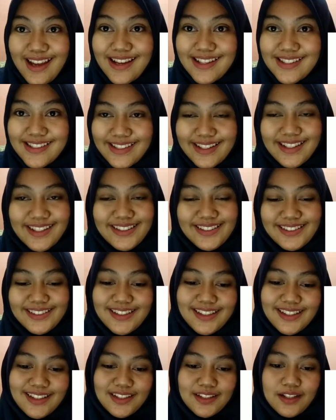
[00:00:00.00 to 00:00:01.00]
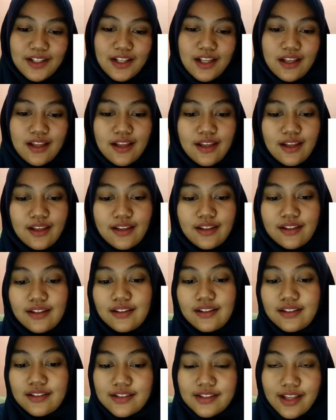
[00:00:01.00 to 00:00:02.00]
excellent.
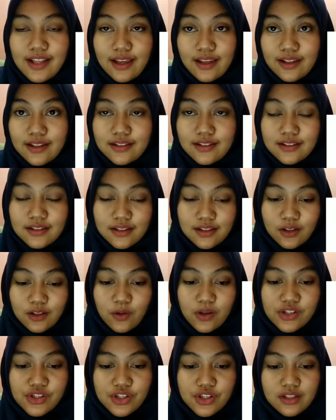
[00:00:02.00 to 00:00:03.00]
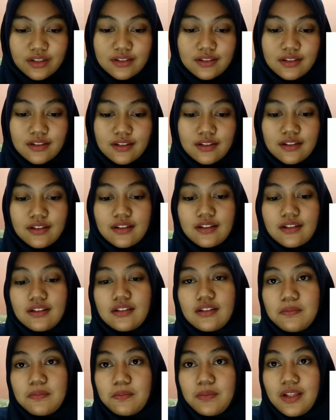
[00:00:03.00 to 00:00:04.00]
Second question,
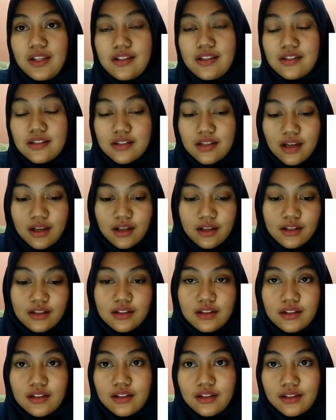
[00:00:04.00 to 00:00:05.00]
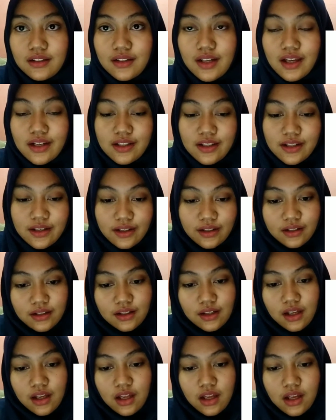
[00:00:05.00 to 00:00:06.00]
please, Nadia.
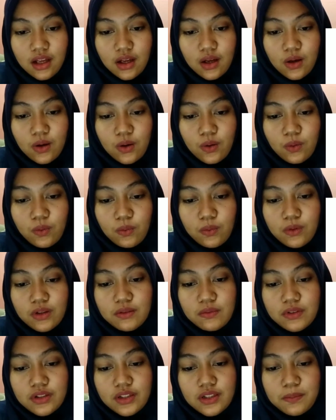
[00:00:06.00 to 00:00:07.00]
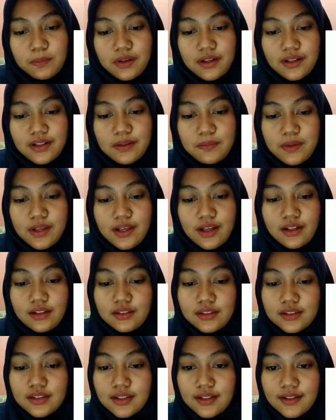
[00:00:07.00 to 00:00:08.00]
When will the party be
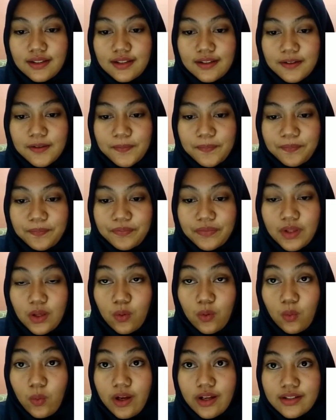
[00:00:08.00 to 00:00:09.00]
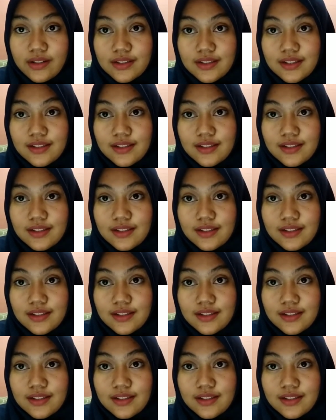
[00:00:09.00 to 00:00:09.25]
held? When